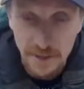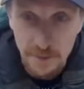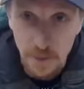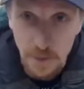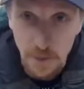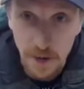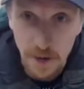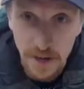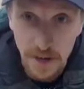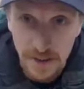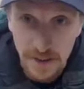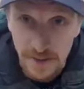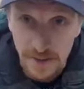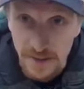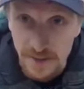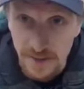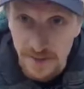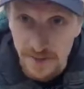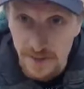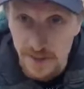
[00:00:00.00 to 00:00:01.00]
the board and
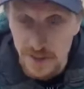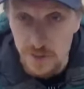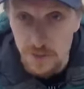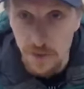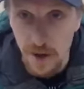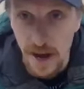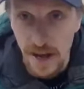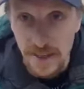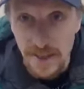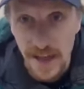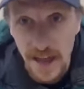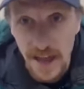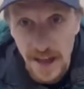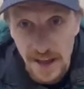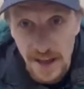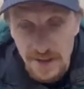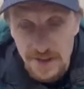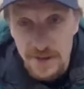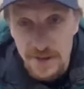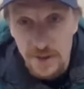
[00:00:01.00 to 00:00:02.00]
just ride that
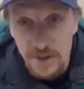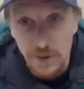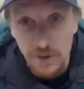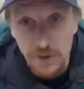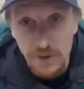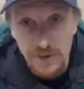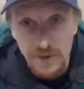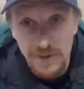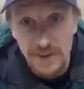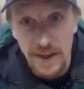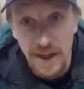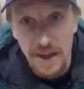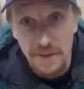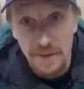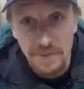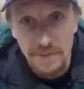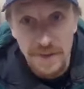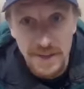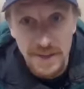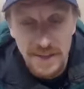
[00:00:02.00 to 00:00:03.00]
edge the whole time.
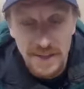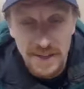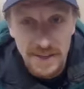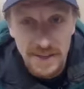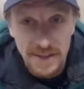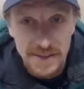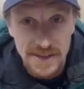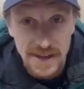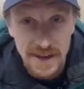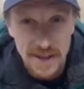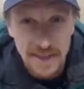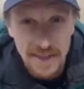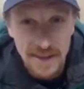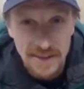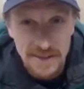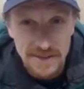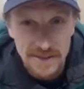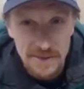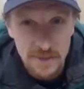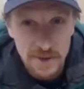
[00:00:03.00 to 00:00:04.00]
Is that a
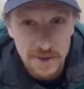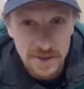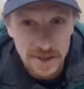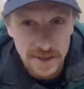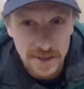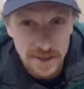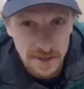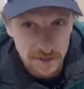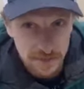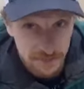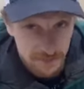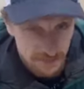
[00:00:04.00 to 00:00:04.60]
thing snowboarders can do?